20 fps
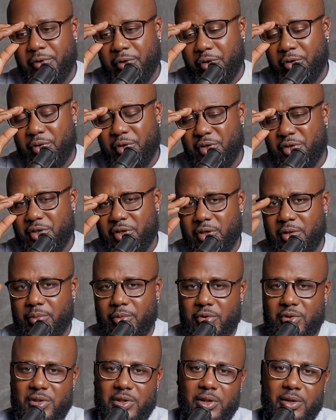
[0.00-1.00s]
you're Christian or
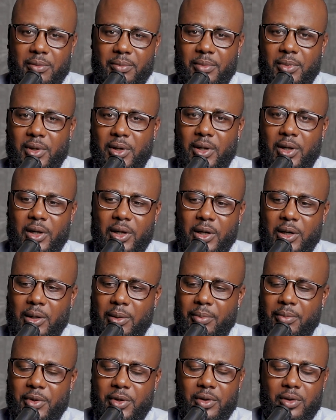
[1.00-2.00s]
Muslim,
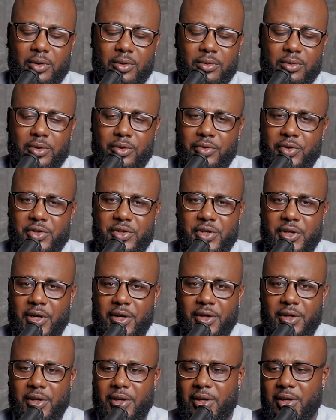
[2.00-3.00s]
the
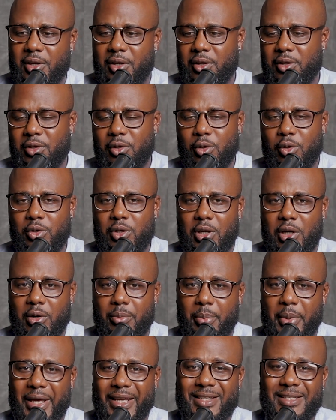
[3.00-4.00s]
Christianity, you got
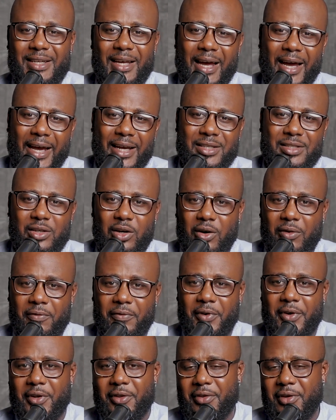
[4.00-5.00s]
to pay tithes,
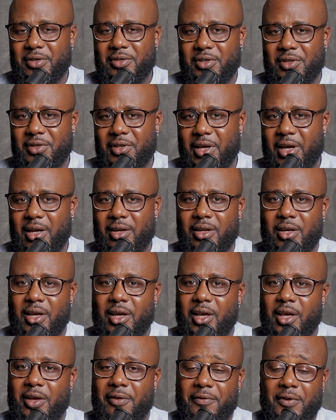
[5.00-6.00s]
offering, and things like that.
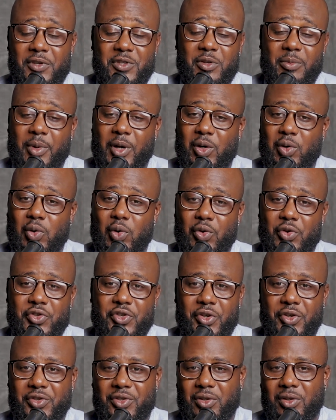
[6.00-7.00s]
If you're somebody who go to
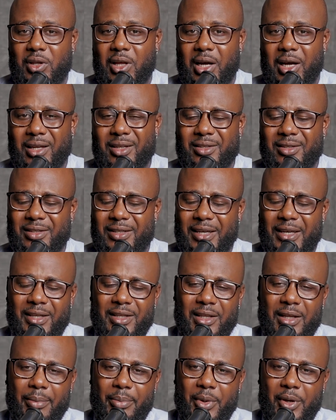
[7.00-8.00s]
church a lot
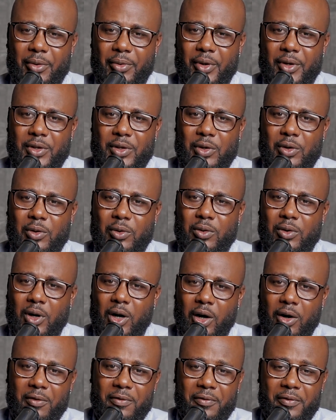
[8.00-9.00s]
in Liberia, though,
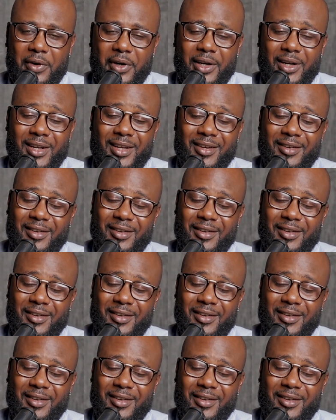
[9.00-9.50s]
offering,